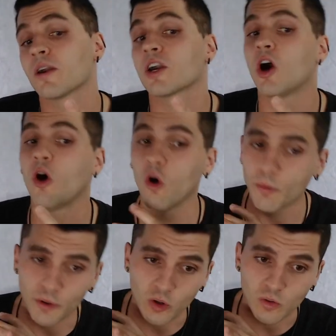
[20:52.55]

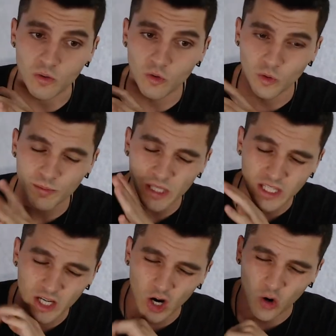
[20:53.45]
Kobo would be
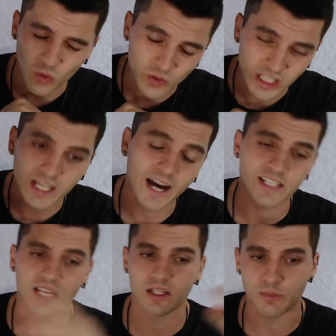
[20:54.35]
the only
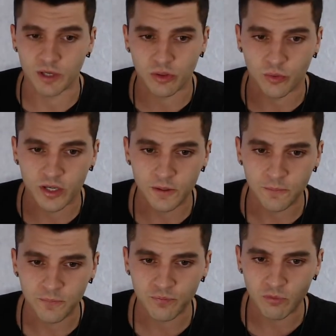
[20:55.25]
guys out of the big three,
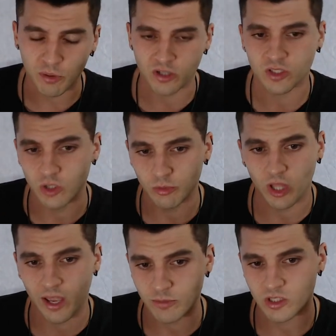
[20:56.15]
Barnes &
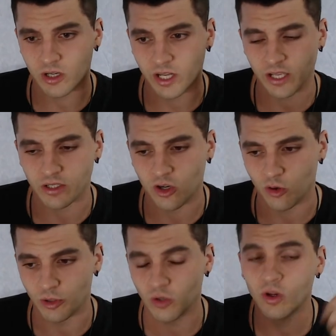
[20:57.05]
Noble, Amazon, and
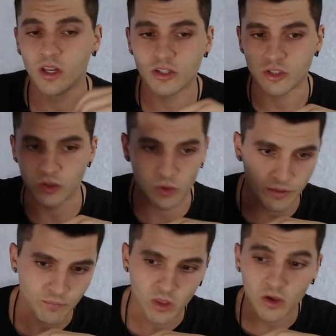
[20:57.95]
Kobo, to do it.
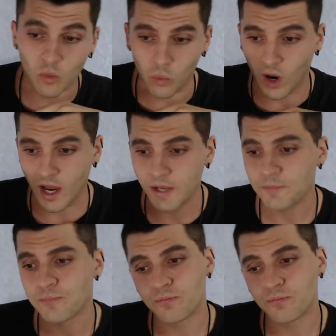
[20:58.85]
Why?